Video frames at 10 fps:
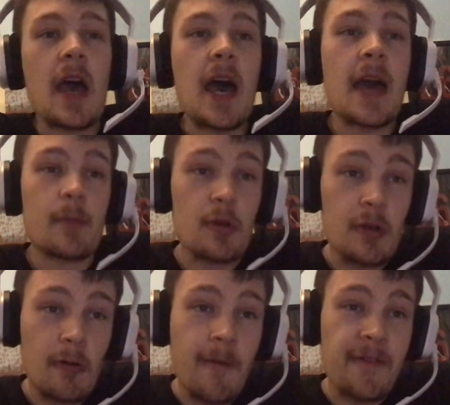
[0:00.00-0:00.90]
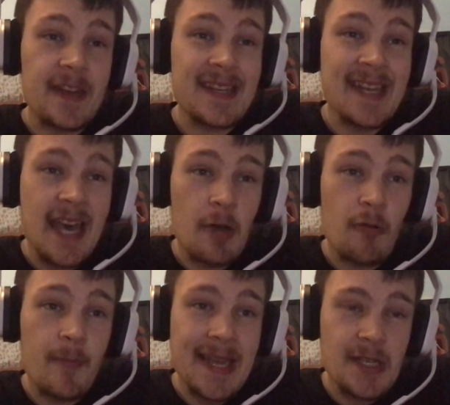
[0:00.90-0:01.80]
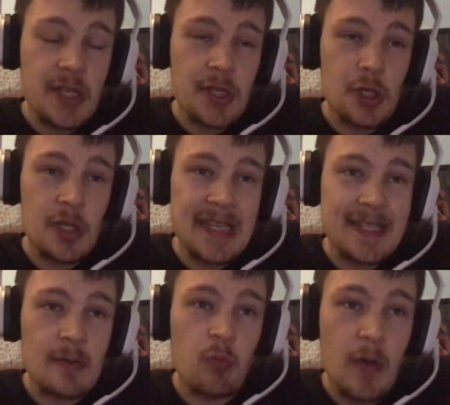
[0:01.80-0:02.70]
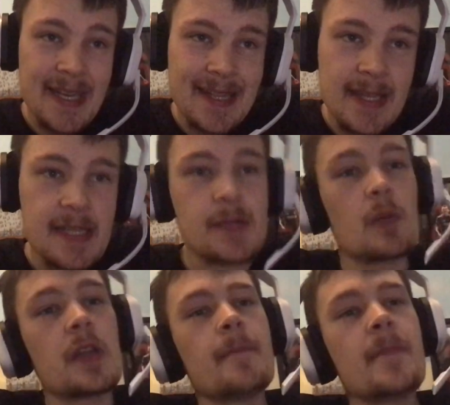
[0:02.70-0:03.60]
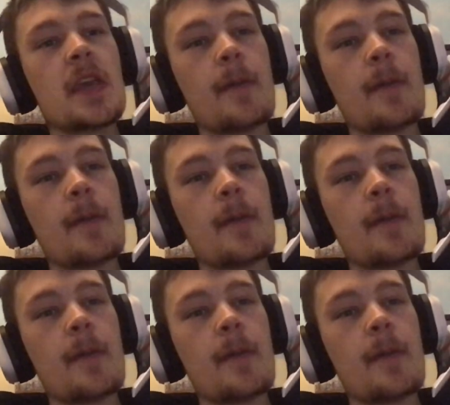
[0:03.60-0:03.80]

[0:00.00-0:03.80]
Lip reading: I'm going to go for a narrow Manchester United win in this one.